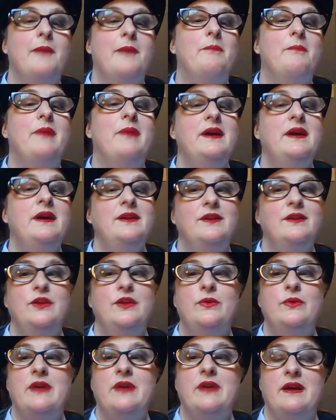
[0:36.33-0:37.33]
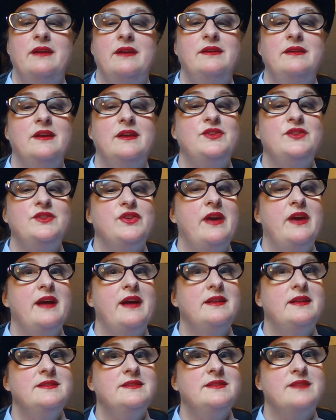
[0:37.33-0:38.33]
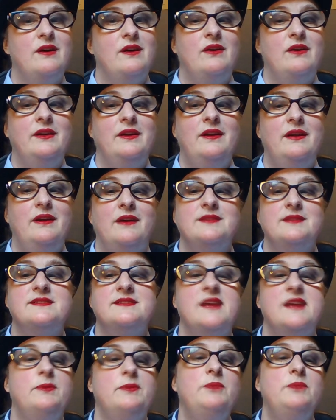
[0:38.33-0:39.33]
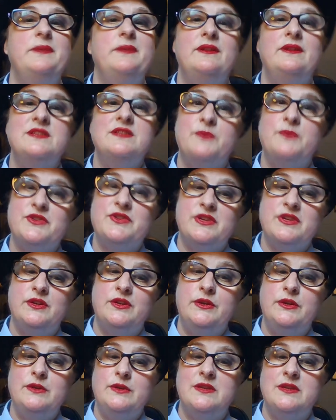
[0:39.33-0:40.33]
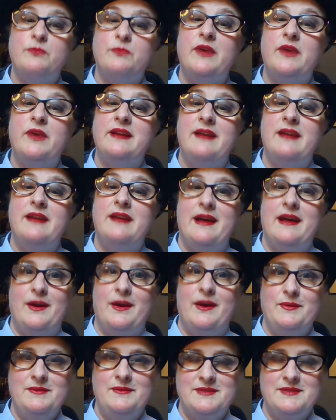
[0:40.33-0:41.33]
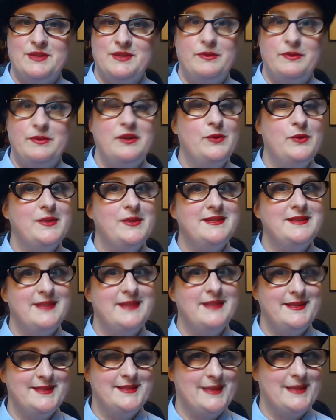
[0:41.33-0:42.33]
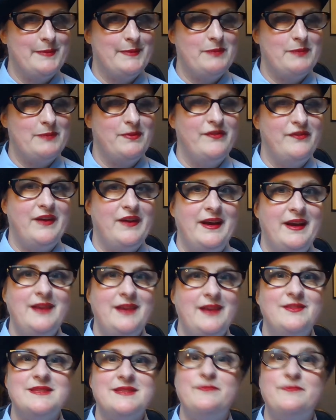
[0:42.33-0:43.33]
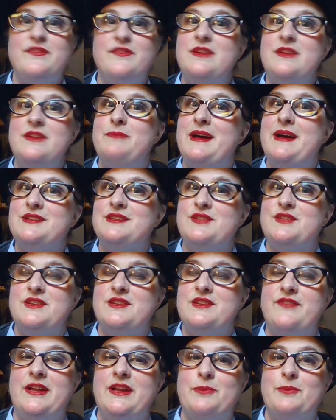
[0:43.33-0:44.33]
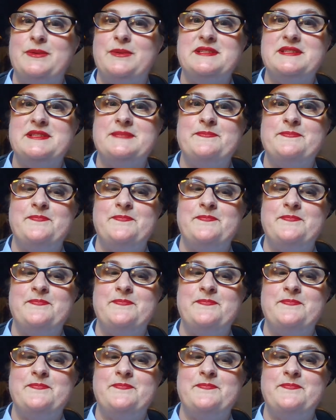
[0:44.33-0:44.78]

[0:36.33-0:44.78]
but you can get your hands on unstable builds, which include them right now, so that you can test them and provide some feedback to the developers.